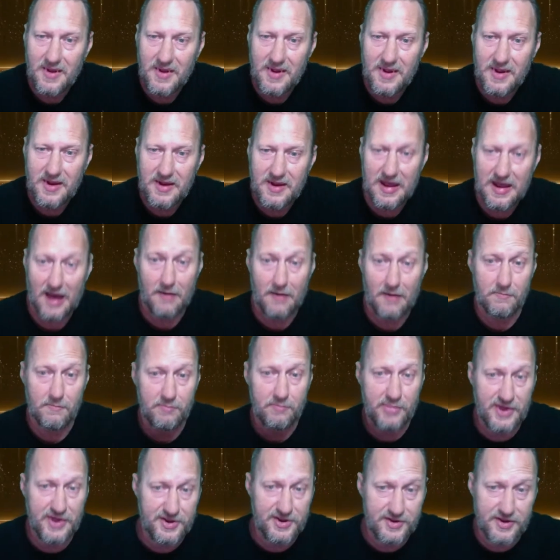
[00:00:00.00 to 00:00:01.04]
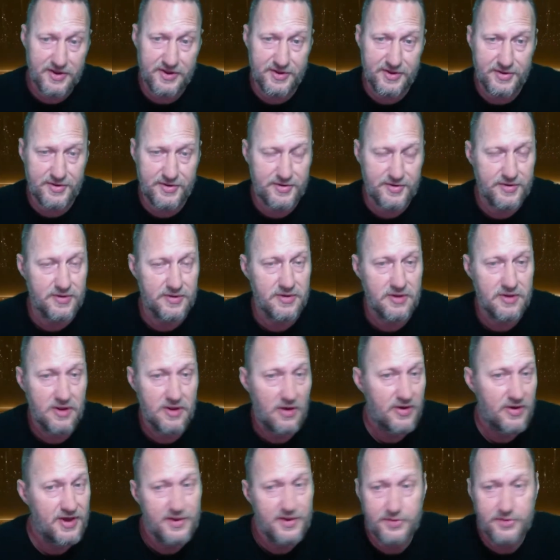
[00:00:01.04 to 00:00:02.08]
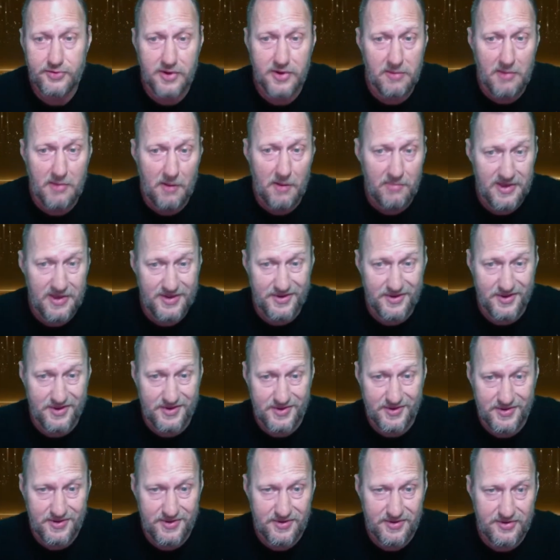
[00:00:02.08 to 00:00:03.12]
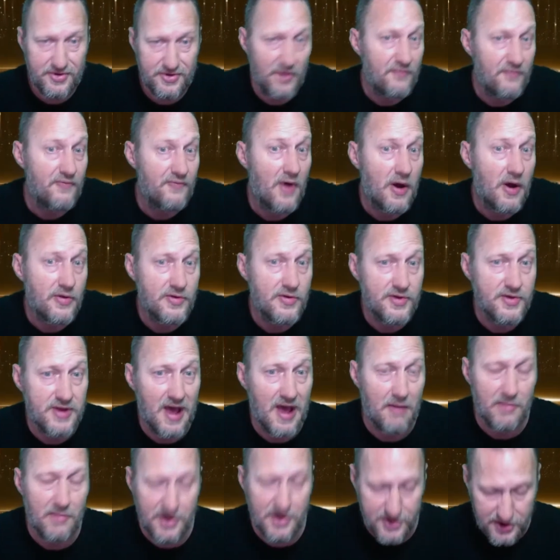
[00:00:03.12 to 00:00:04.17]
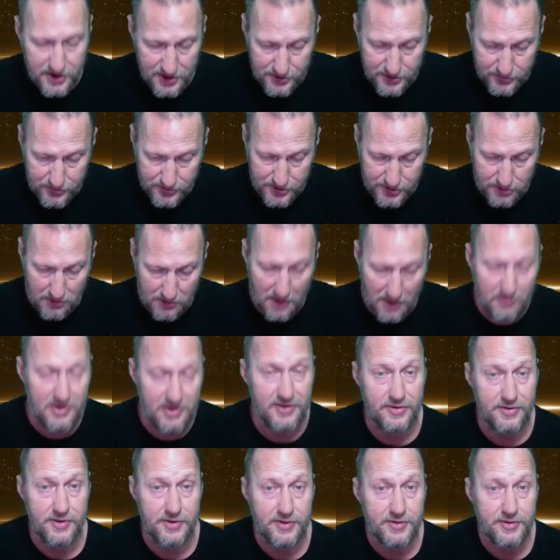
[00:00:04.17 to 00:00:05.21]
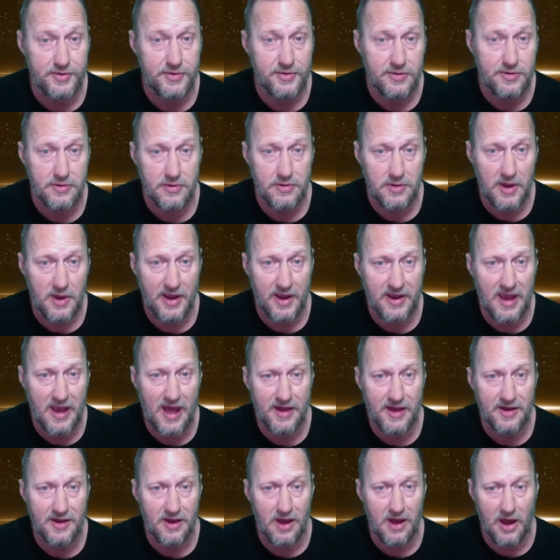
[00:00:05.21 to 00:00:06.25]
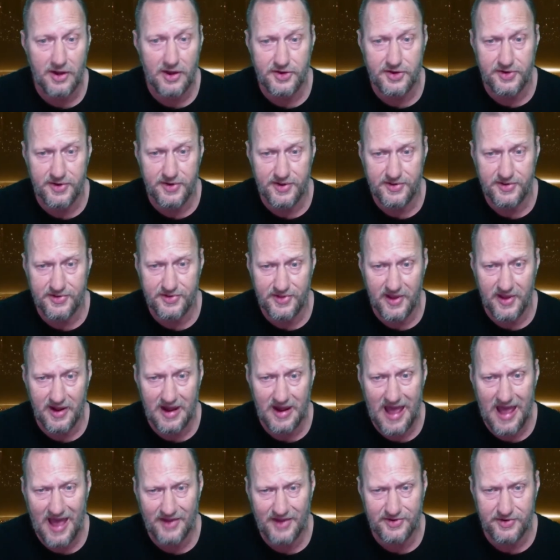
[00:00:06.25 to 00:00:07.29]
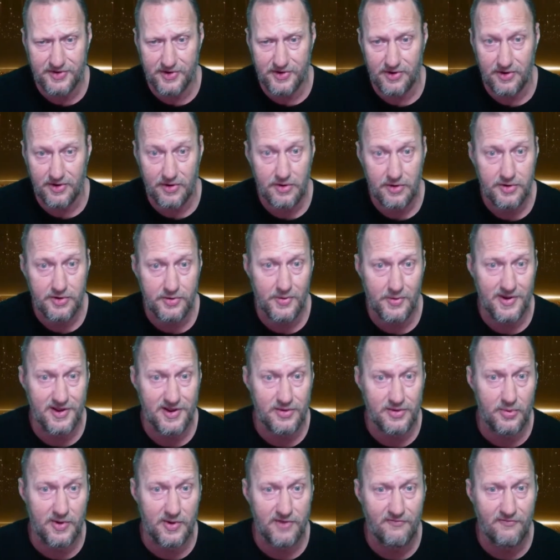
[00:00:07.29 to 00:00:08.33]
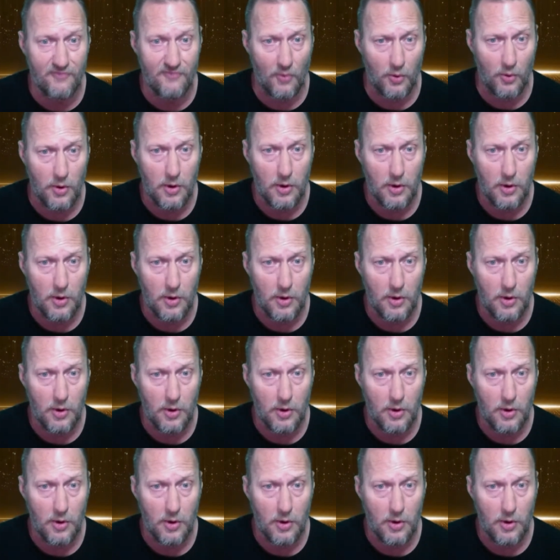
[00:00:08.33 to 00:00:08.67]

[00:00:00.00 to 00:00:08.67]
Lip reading: Now, business, you know, history of my business. So far, there's not much history to my business. I kind of launched this thing last year, 2024.